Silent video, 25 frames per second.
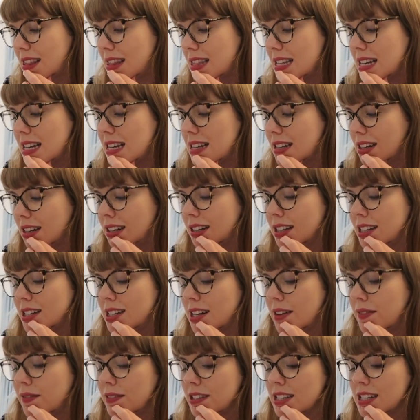And these are
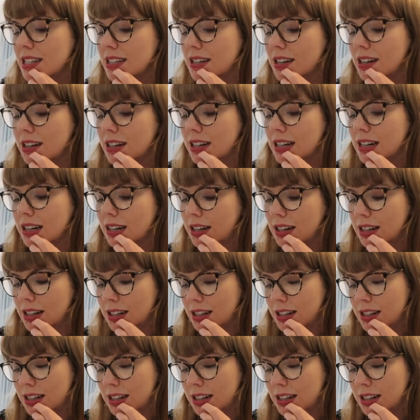£79.